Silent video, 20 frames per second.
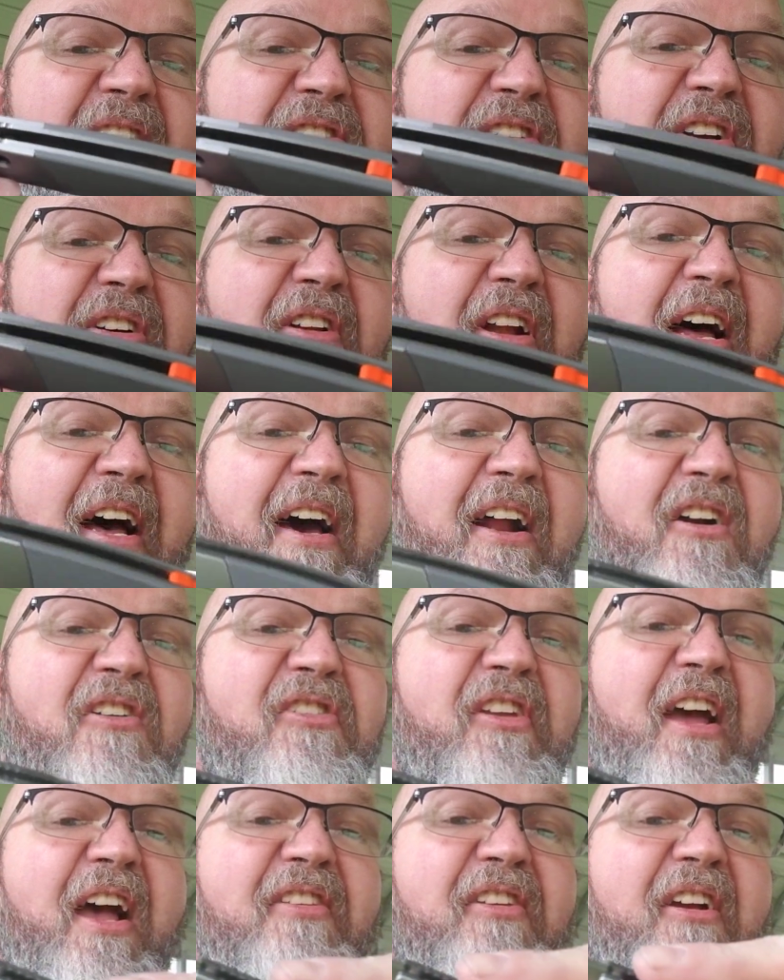steel liners.
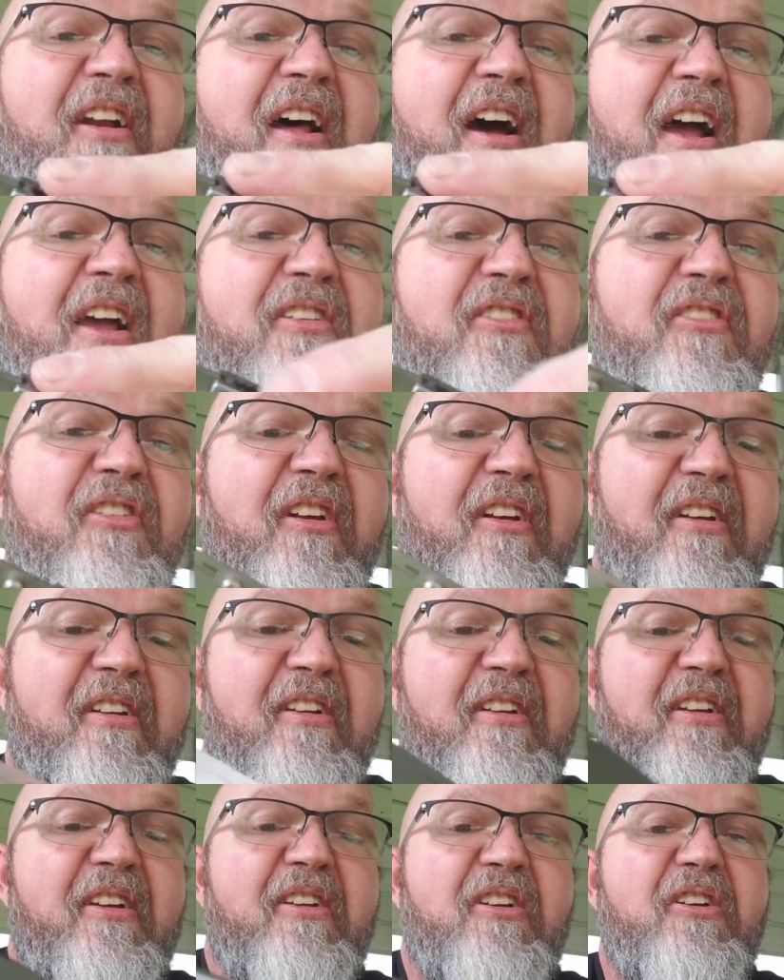It has a nice
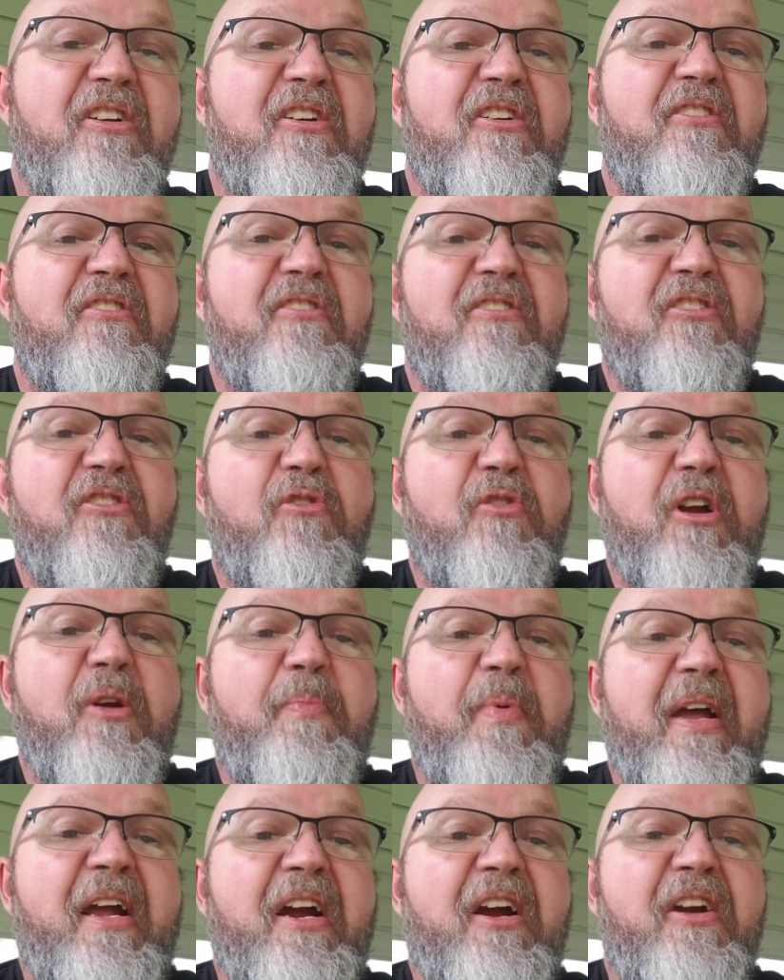
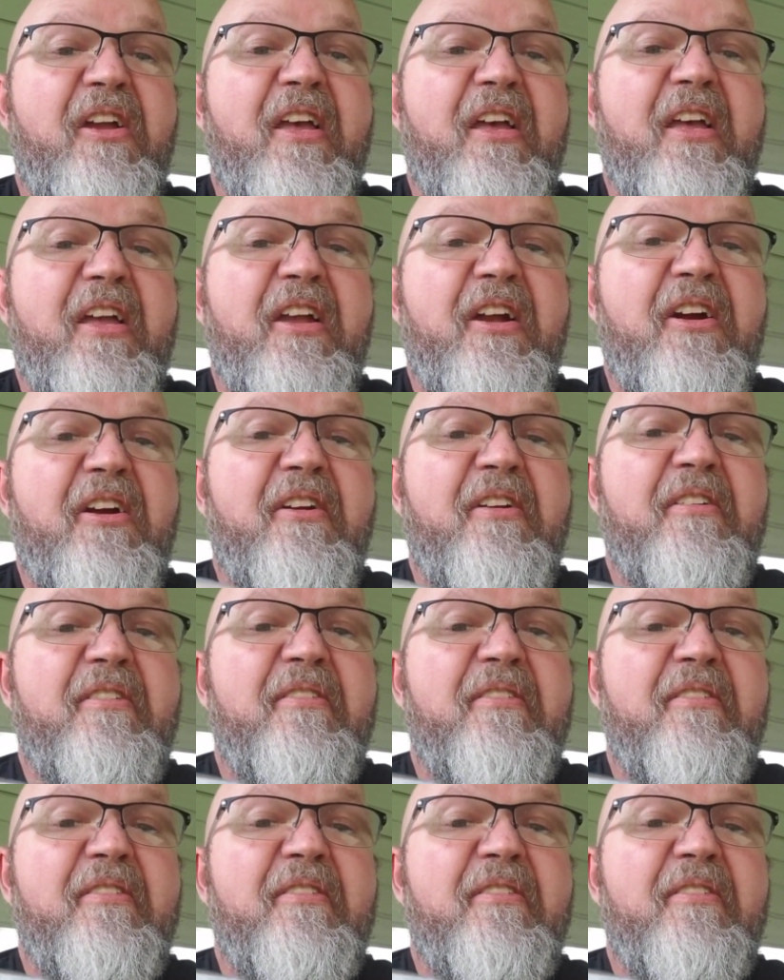grip area here,